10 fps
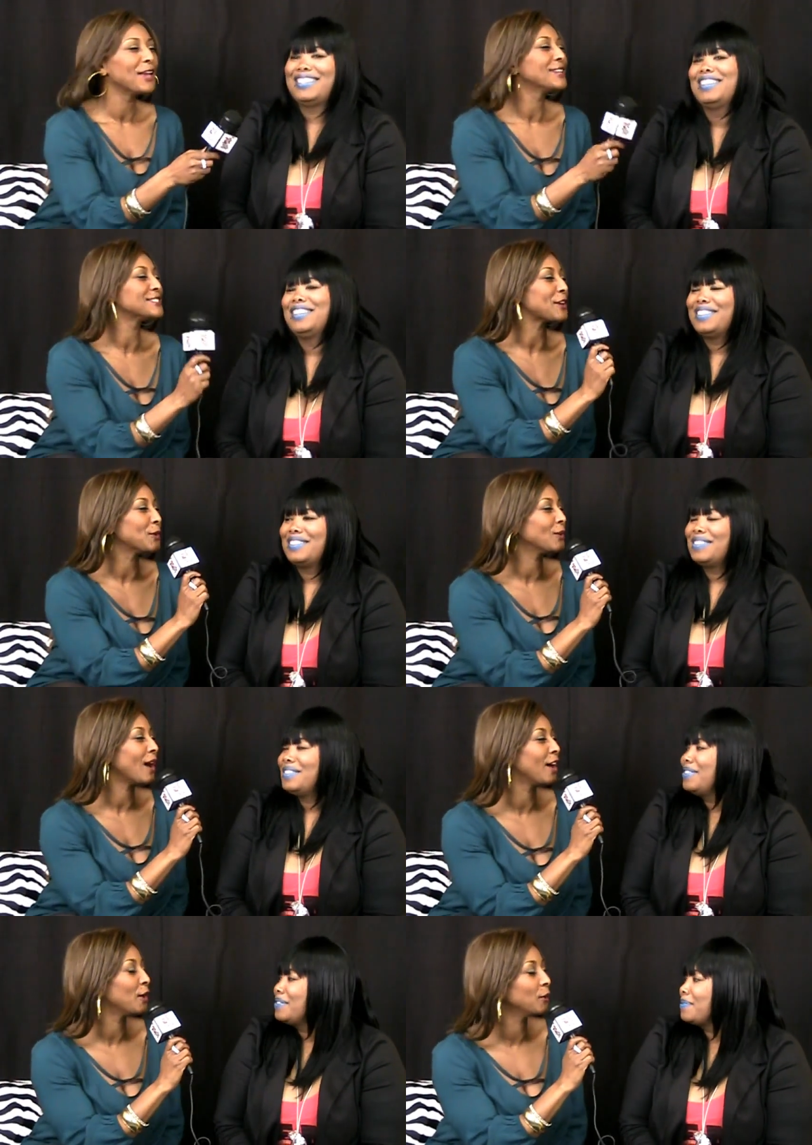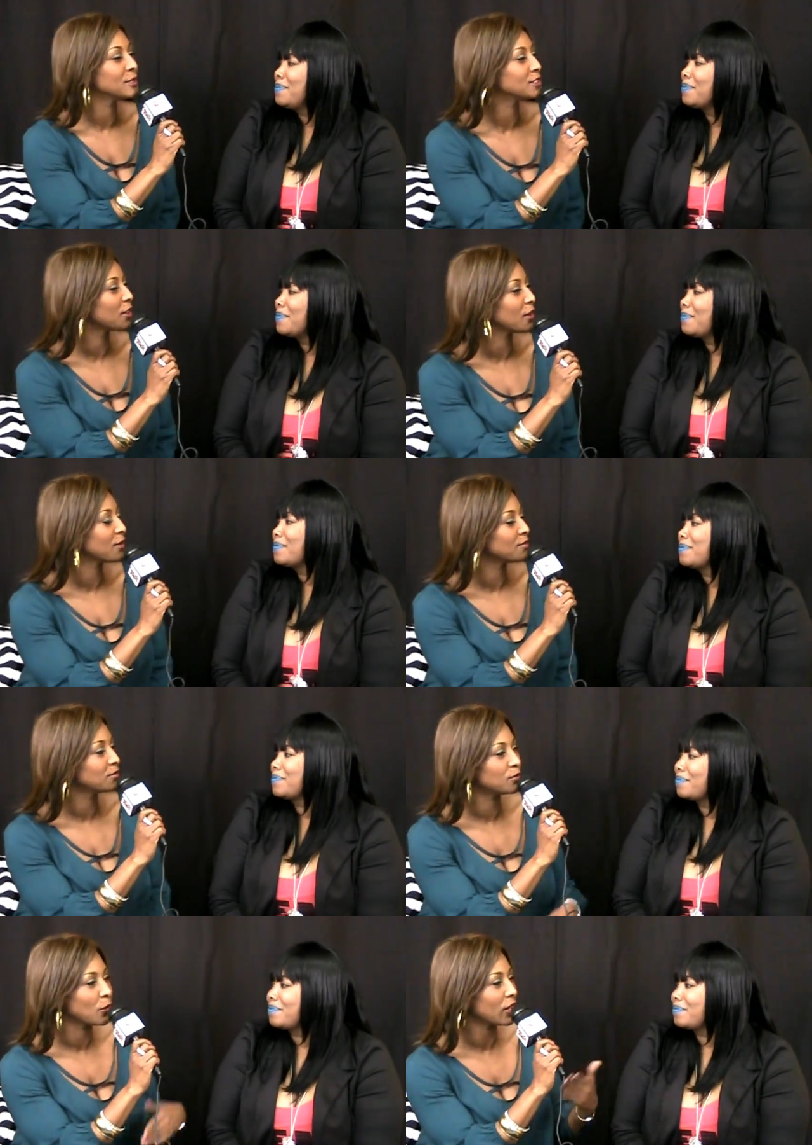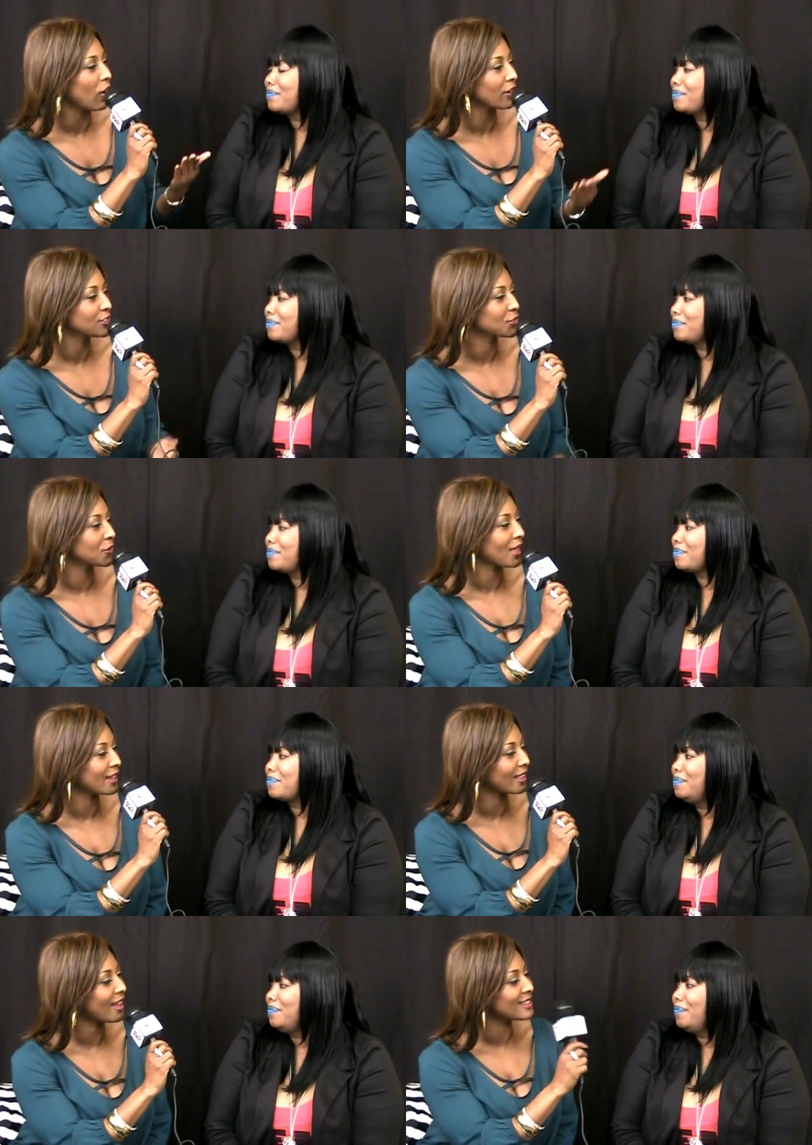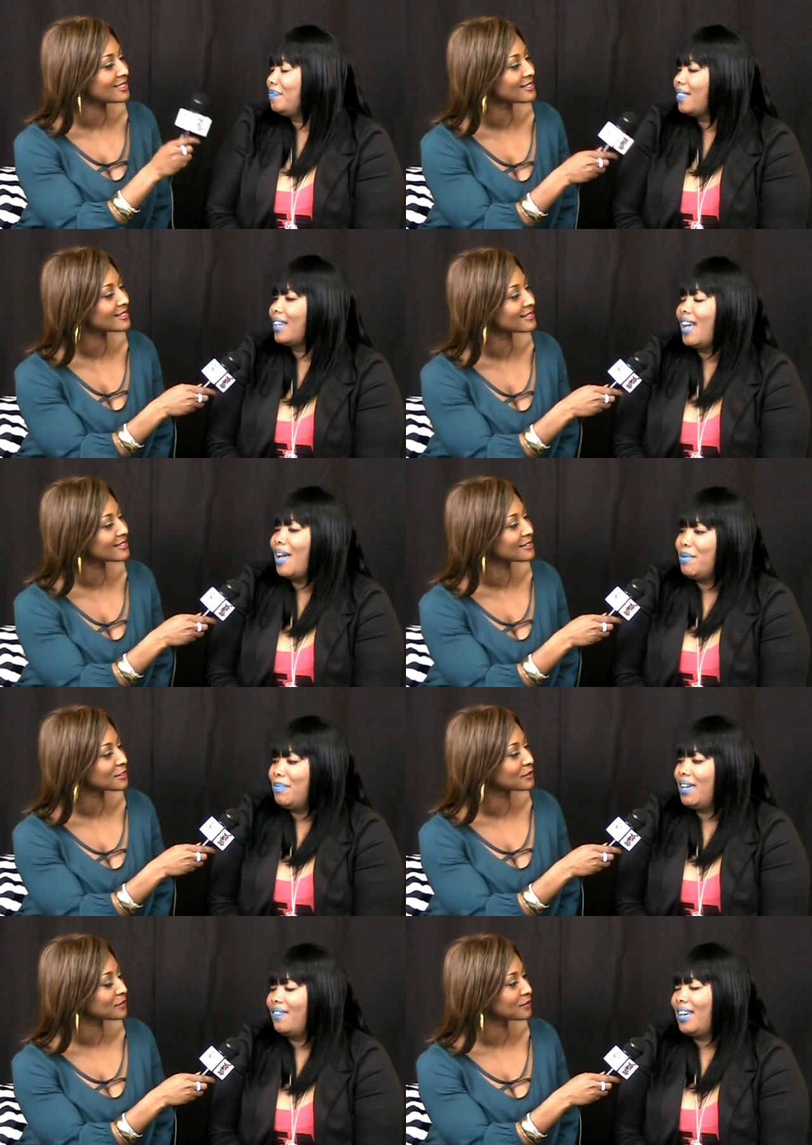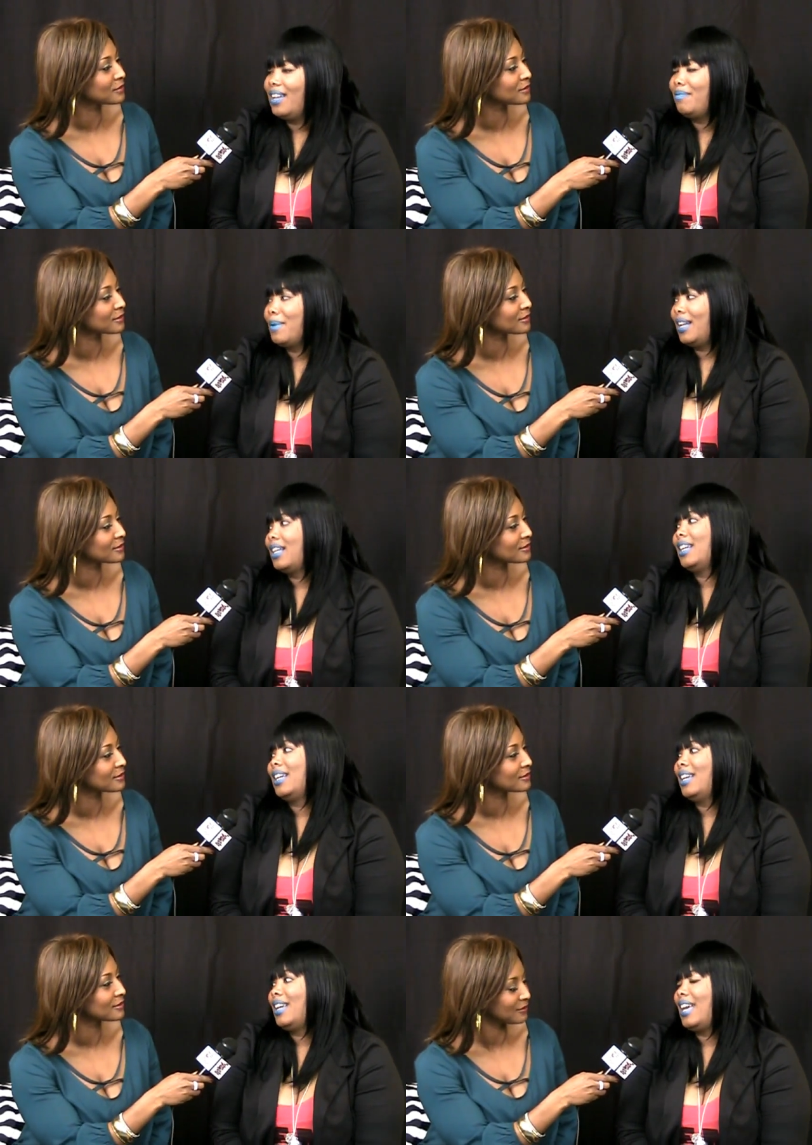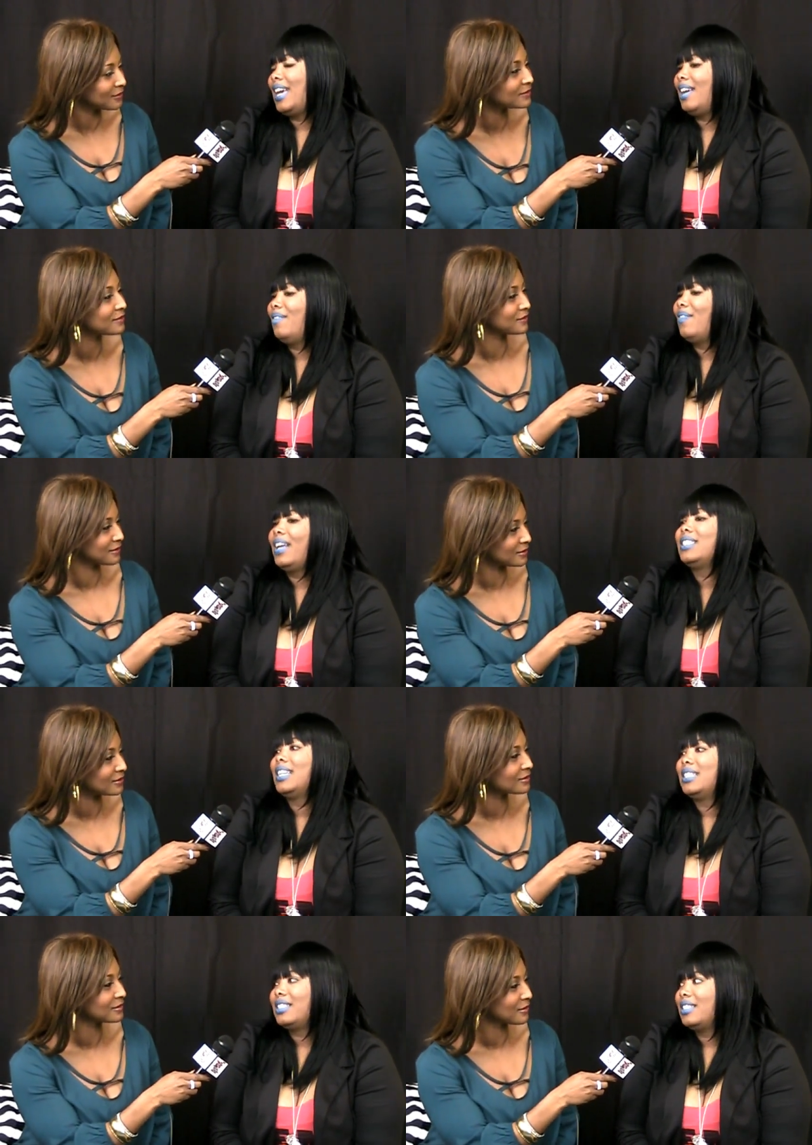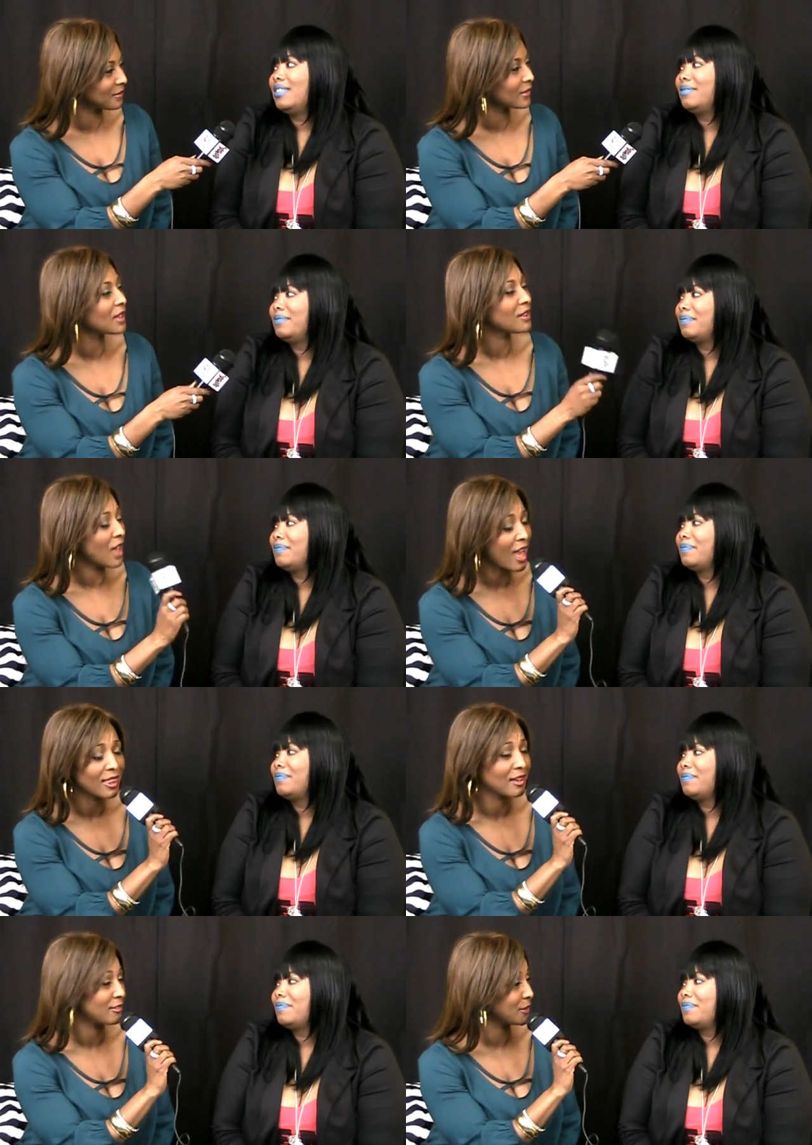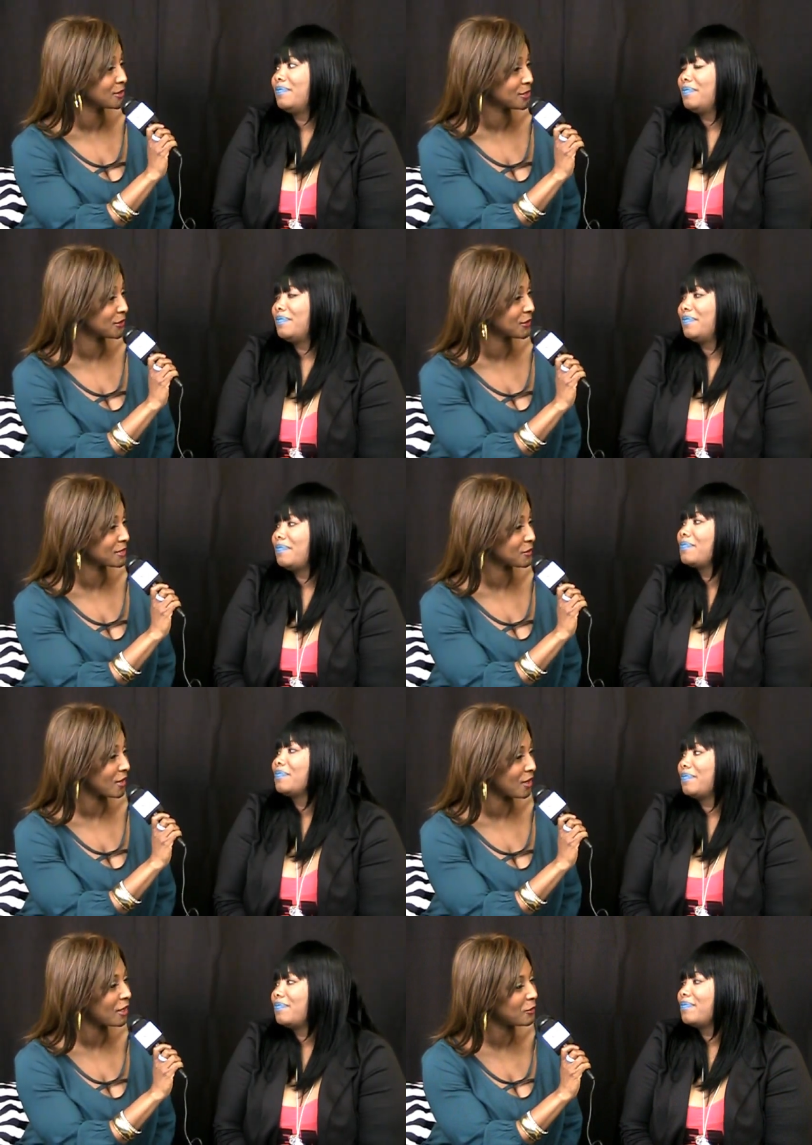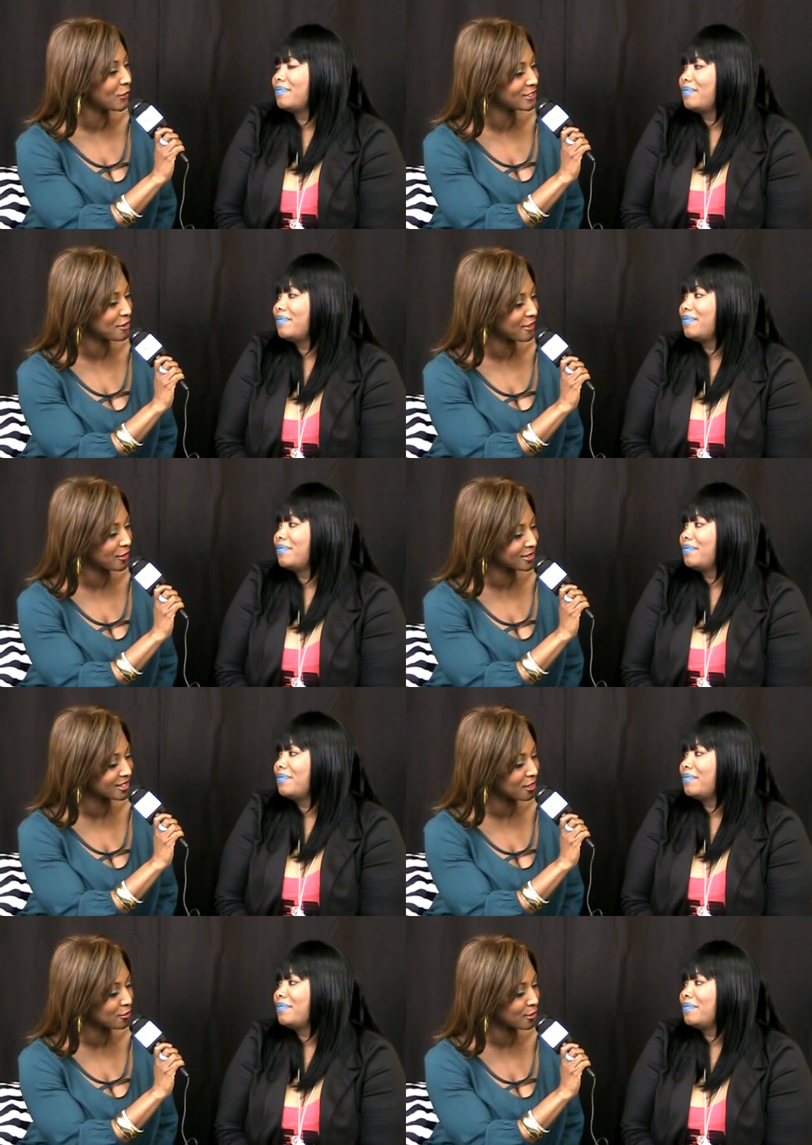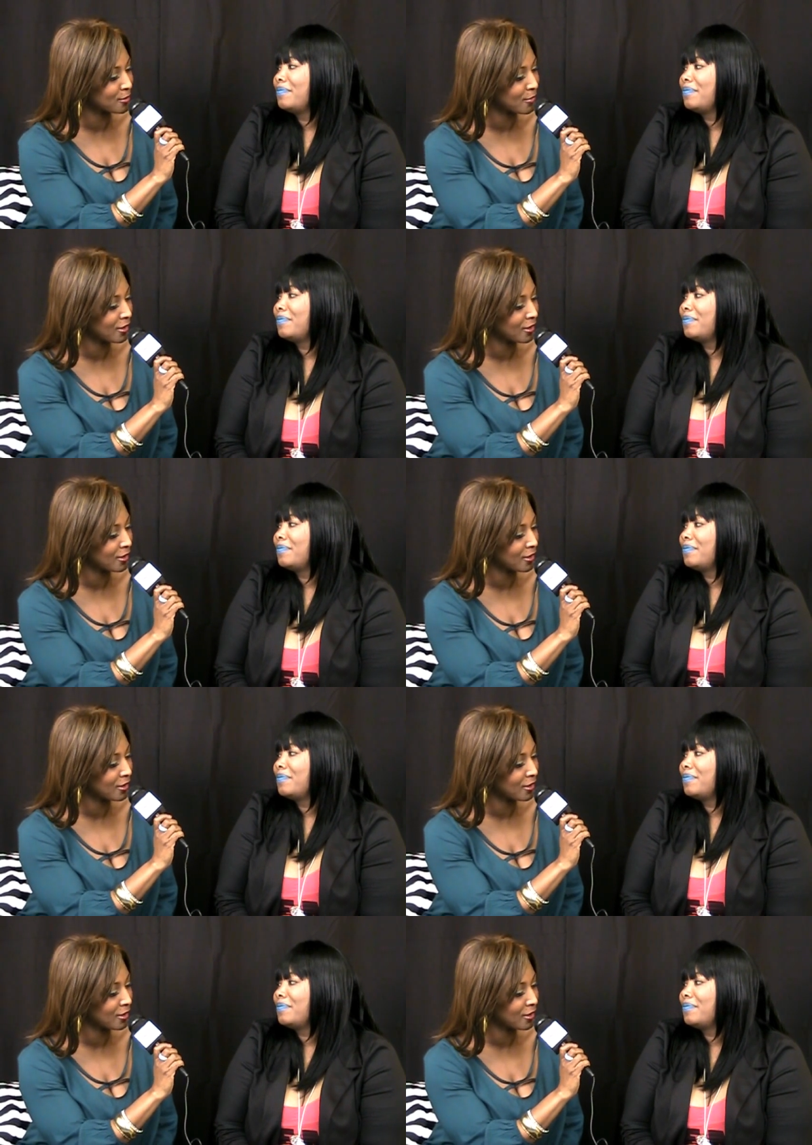Speaker 1: So, uh, who's your, what artist do you like a lot?
Speaker 2: I'm a big fan of Monica and Fantasia.
Speaker 1: I love those two as well. And what's your favorite song from uh,